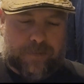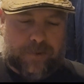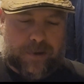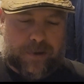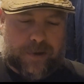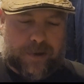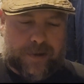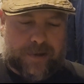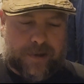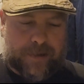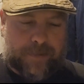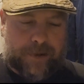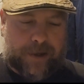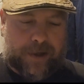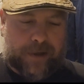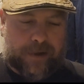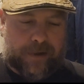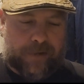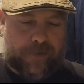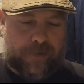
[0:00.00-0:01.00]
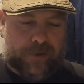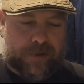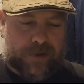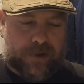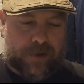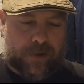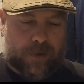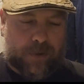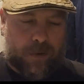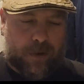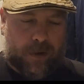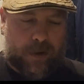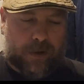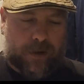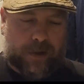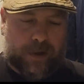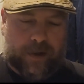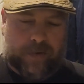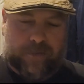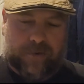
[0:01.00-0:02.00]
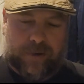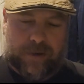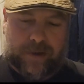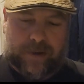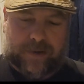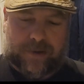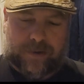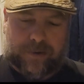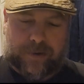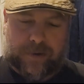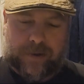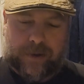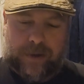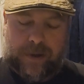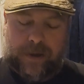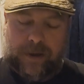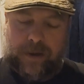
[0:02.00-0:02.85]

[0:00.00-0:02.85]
but does it make a difference to the quality of the distillate?